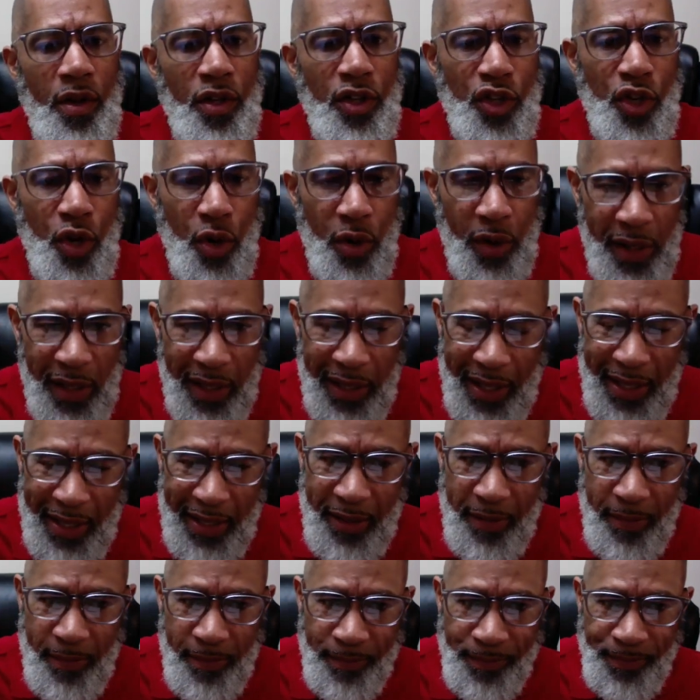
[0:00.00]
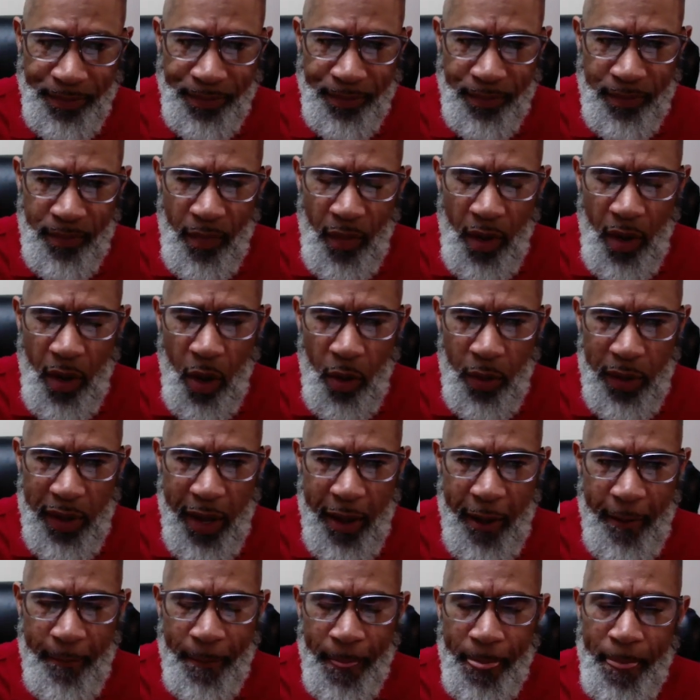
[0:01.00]
your claim,
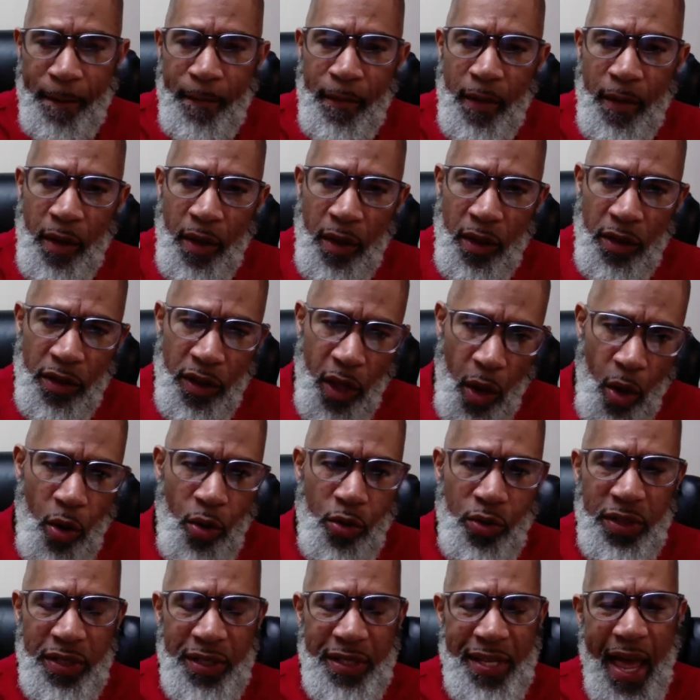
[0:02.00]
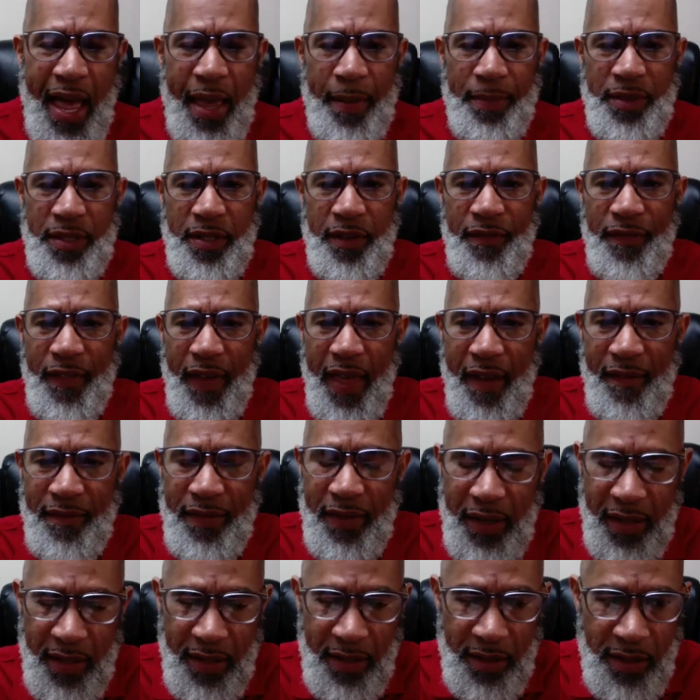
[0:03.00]
okay? Those types of
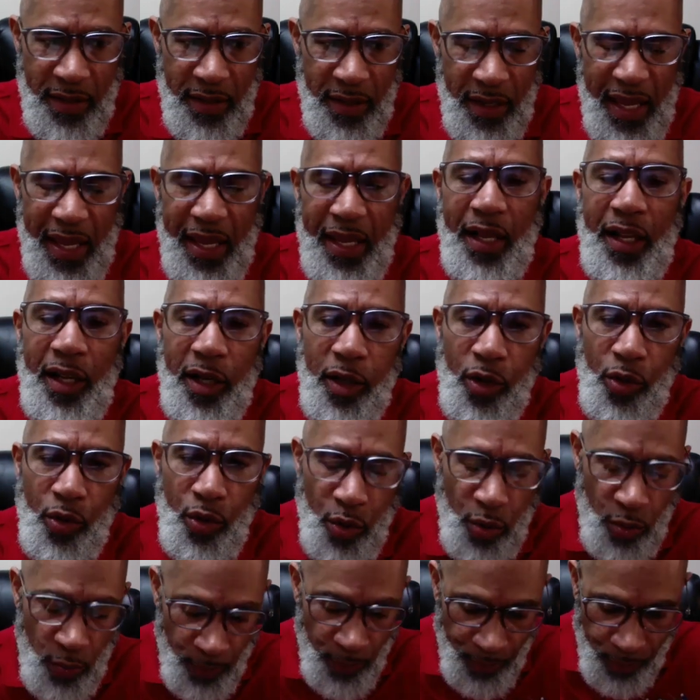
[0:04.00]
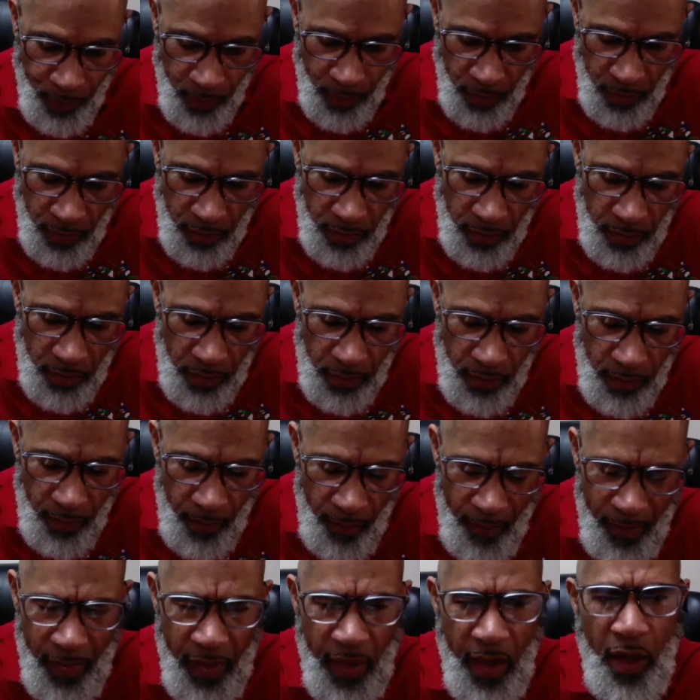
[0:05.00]
evidence include
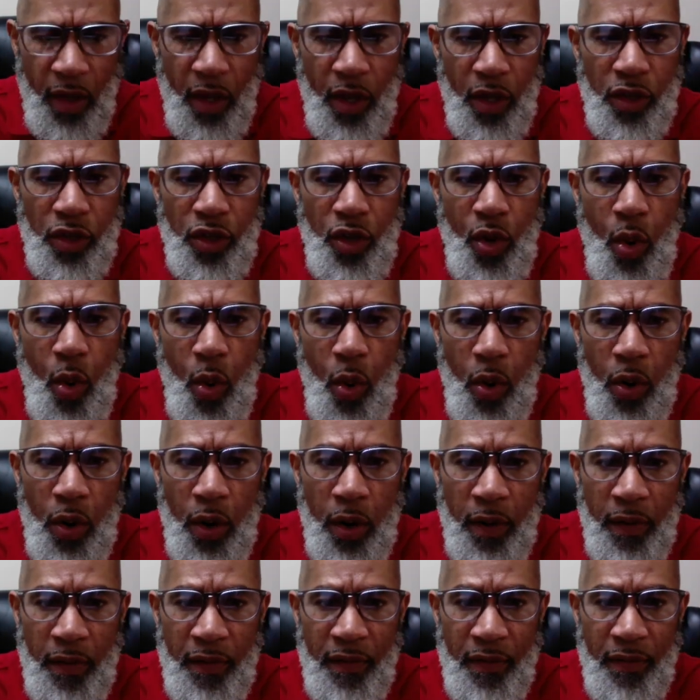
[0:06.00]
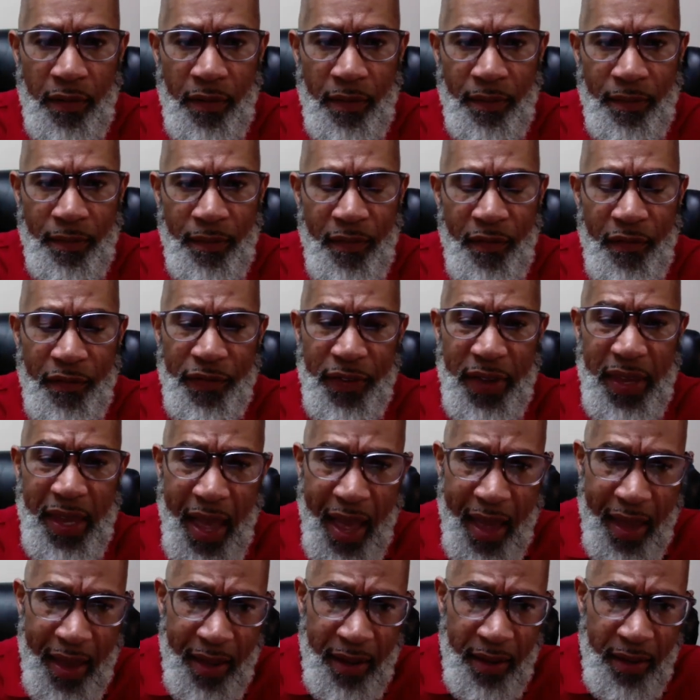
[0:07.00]
your
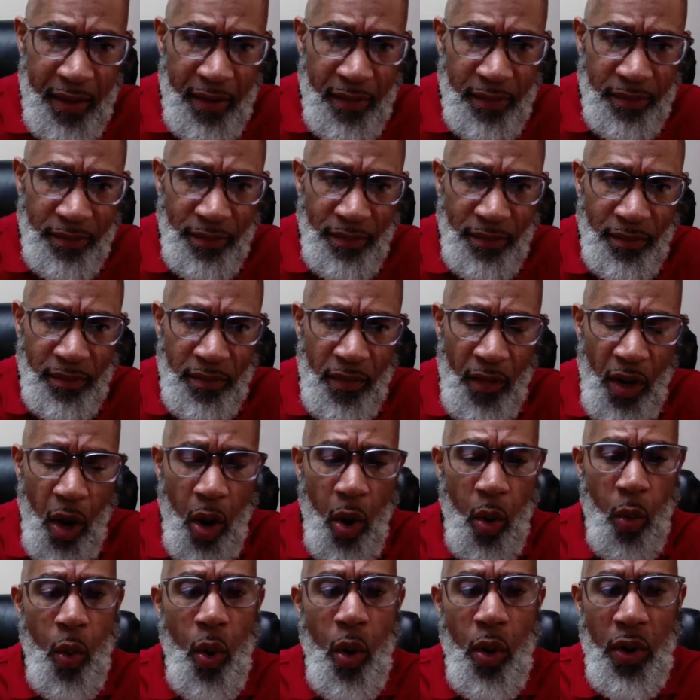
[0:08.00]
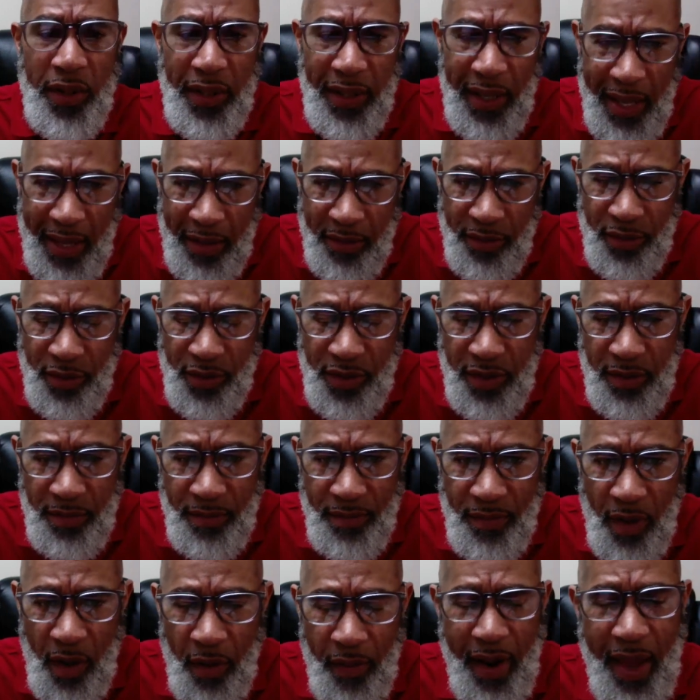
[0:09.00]
VA award letters,
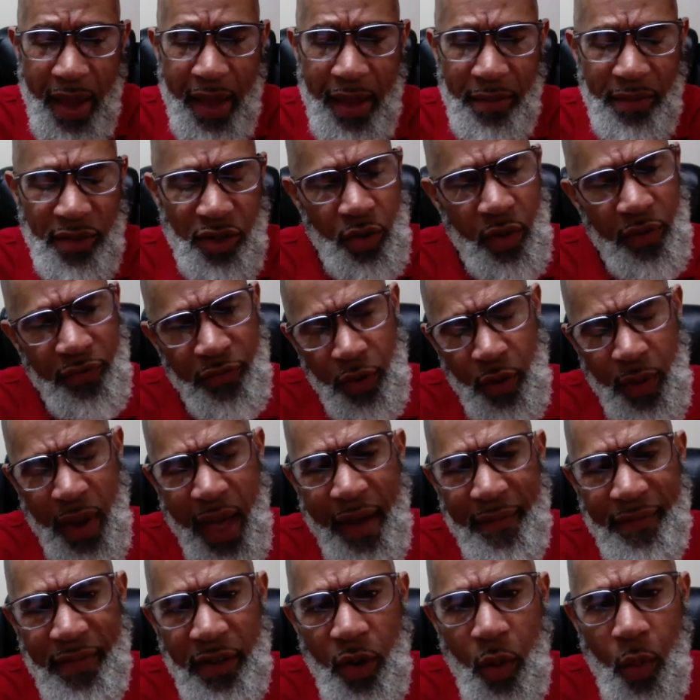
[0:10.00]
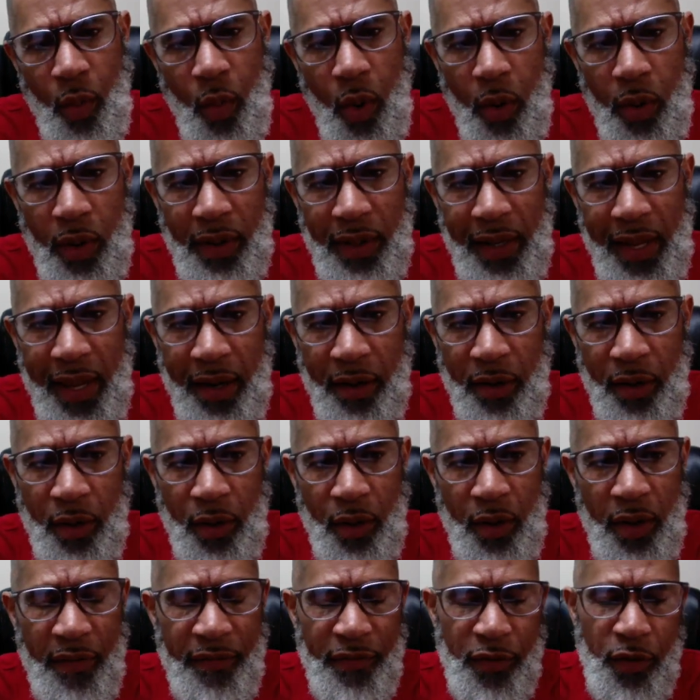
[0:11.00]
all right? So if you have an award
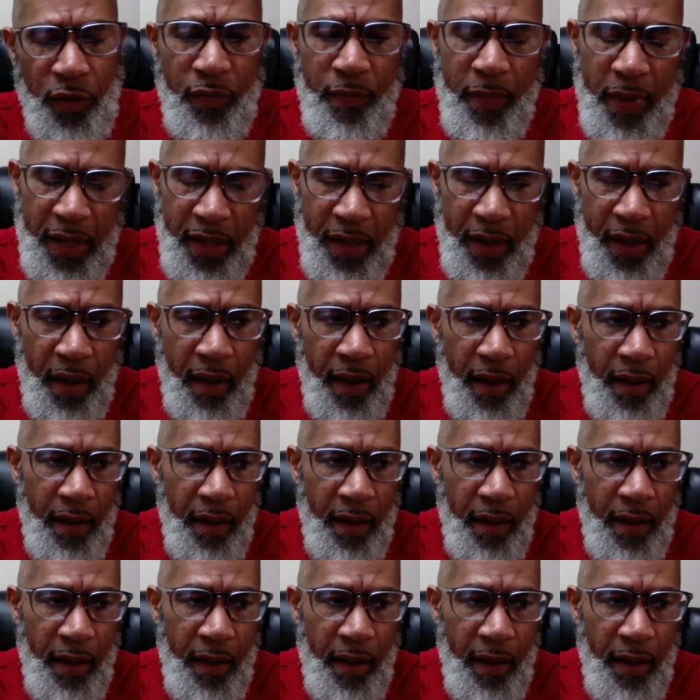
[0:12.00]
letter, if you've been